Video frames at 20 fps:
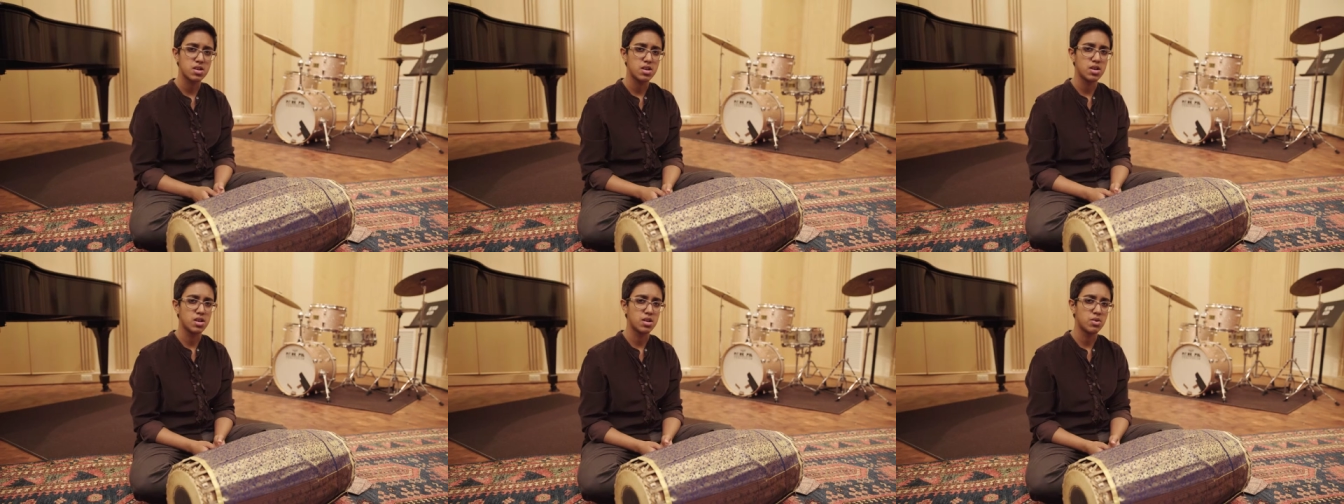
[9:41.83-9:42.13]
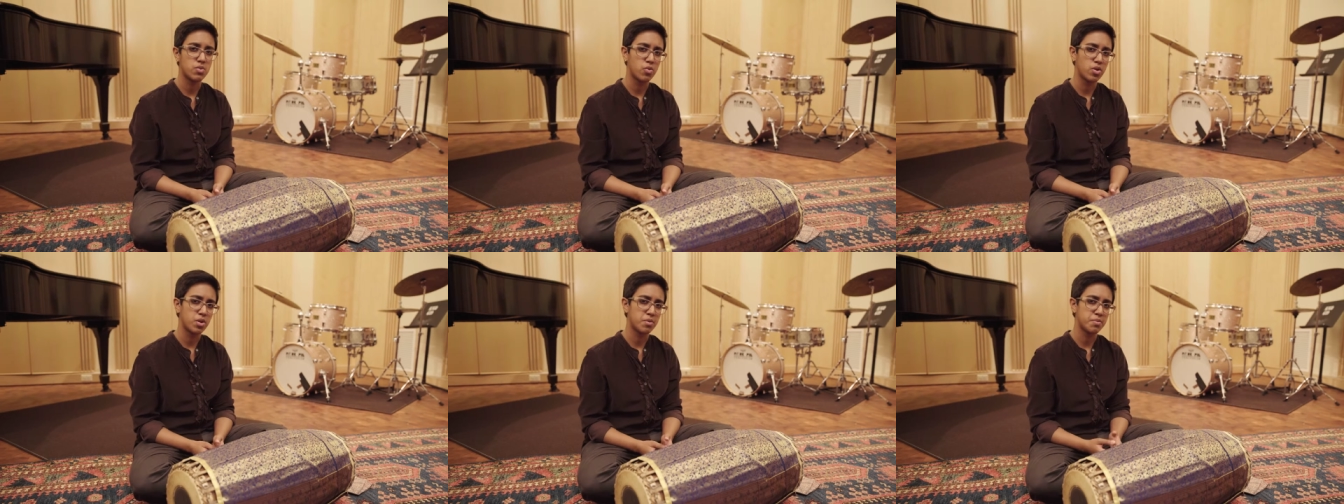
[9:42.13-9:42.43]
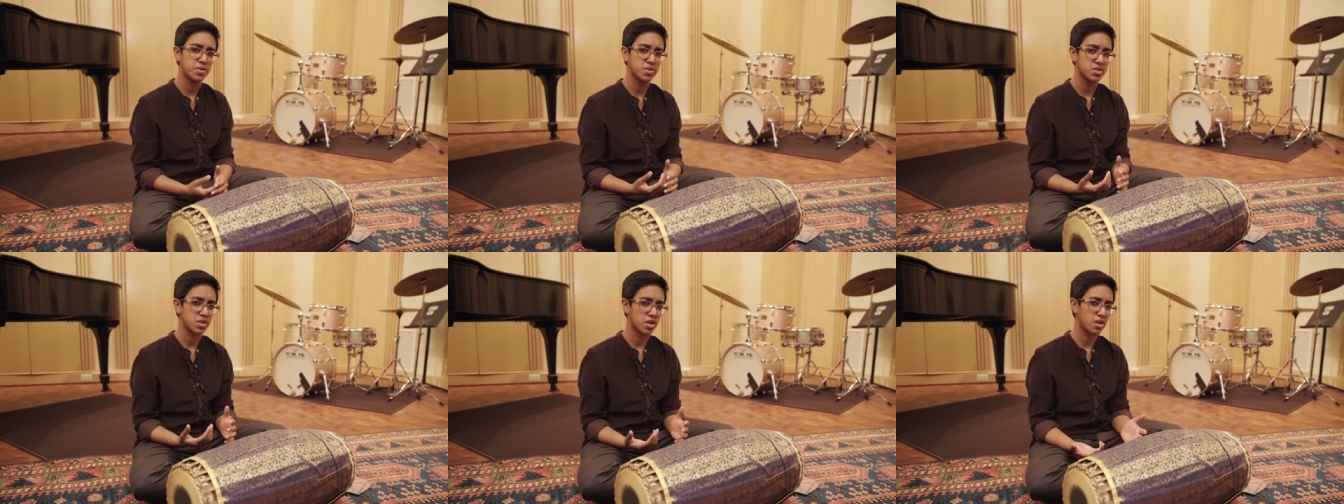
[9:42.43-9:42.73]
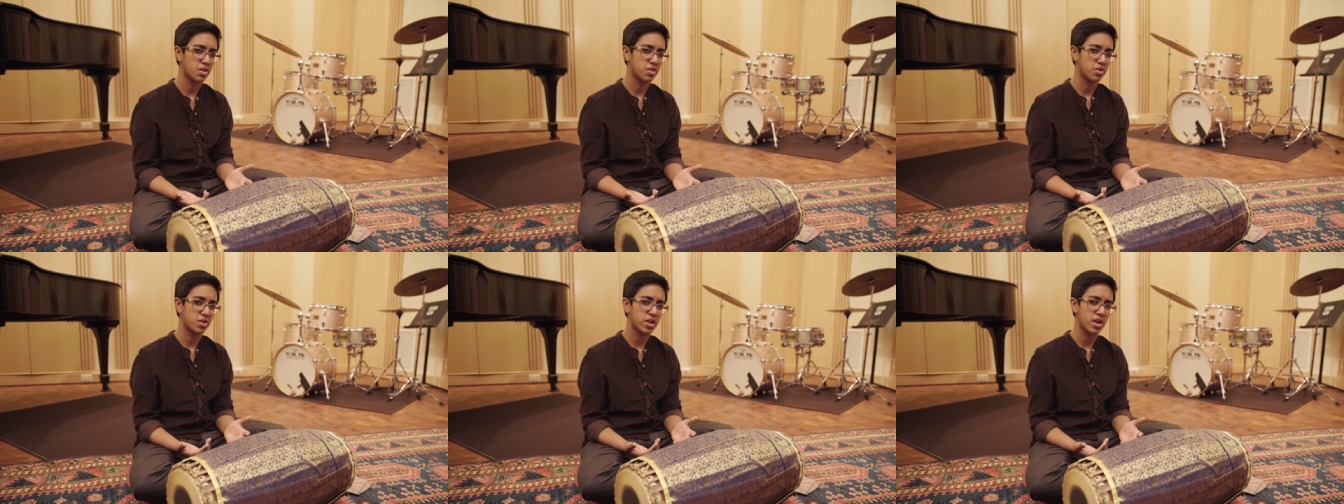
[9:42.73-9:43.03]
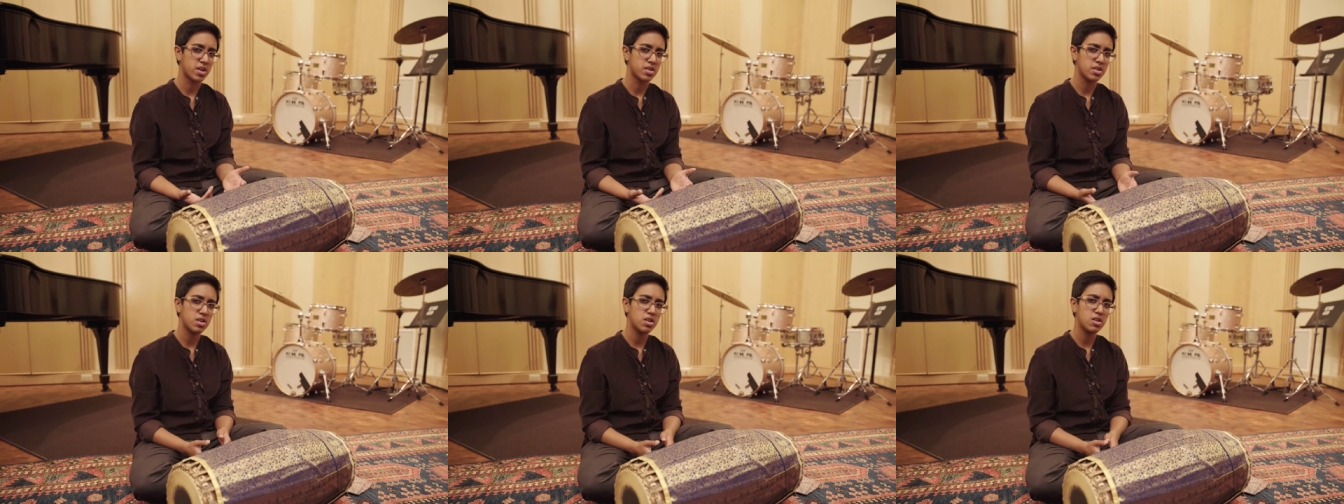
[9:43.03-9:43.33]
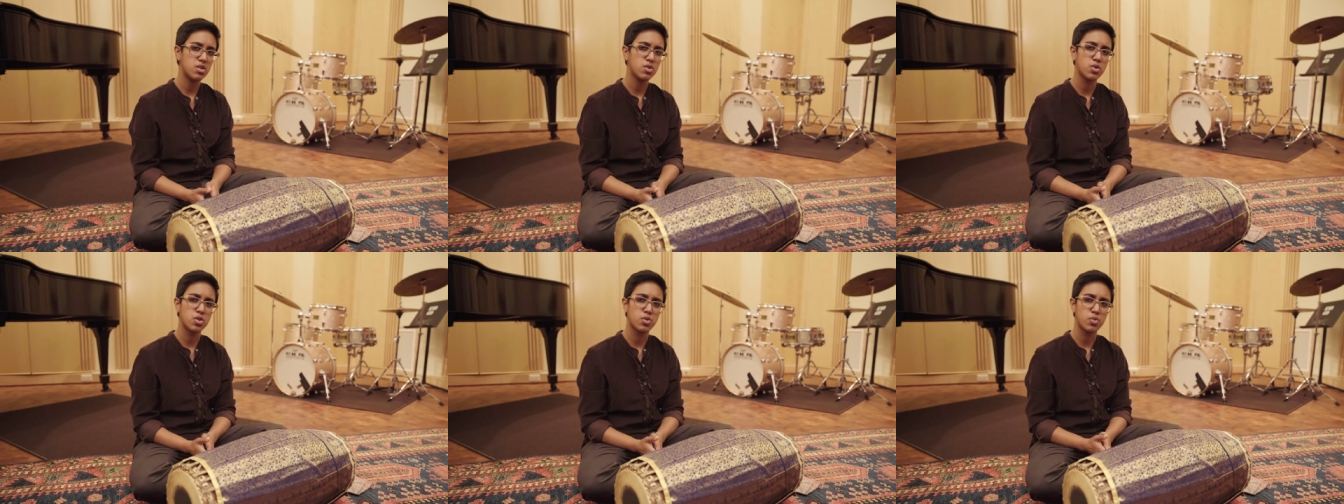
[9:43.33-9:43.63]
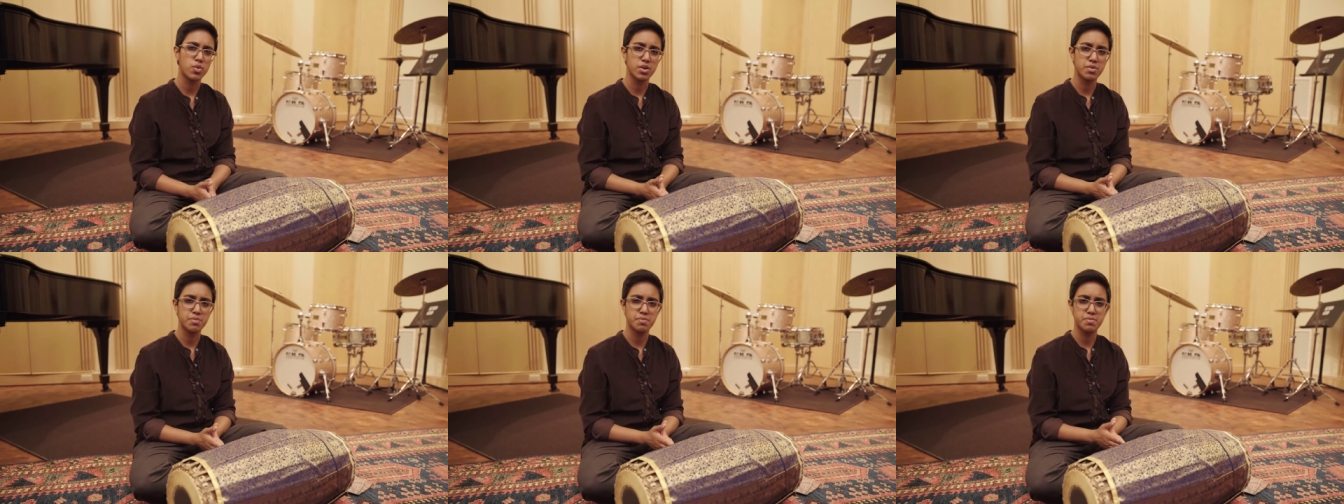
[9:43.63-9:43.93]
in one particular gati or
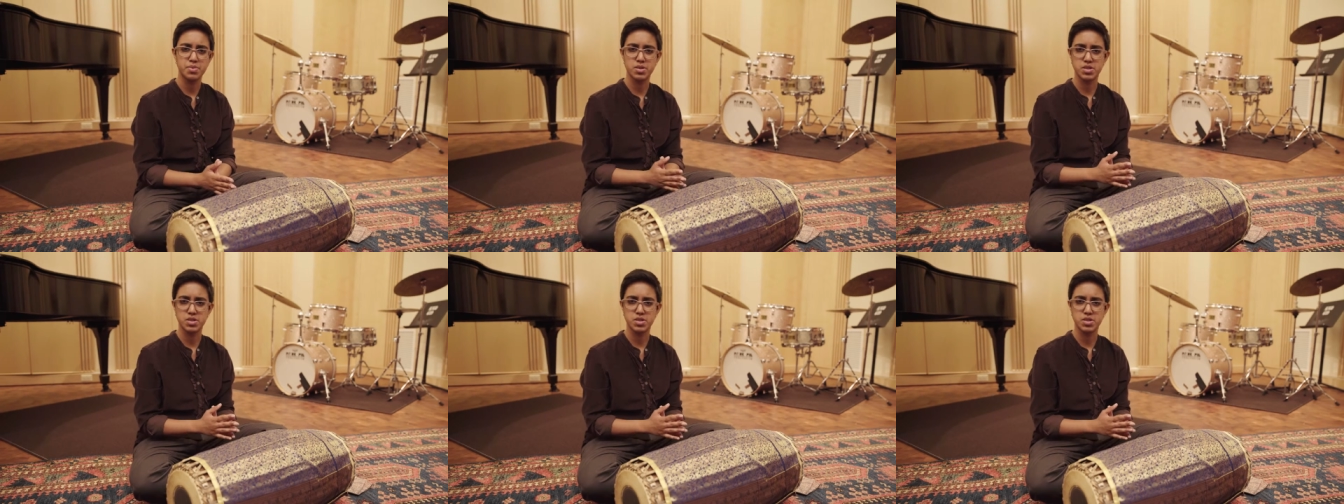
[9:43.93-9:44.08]
one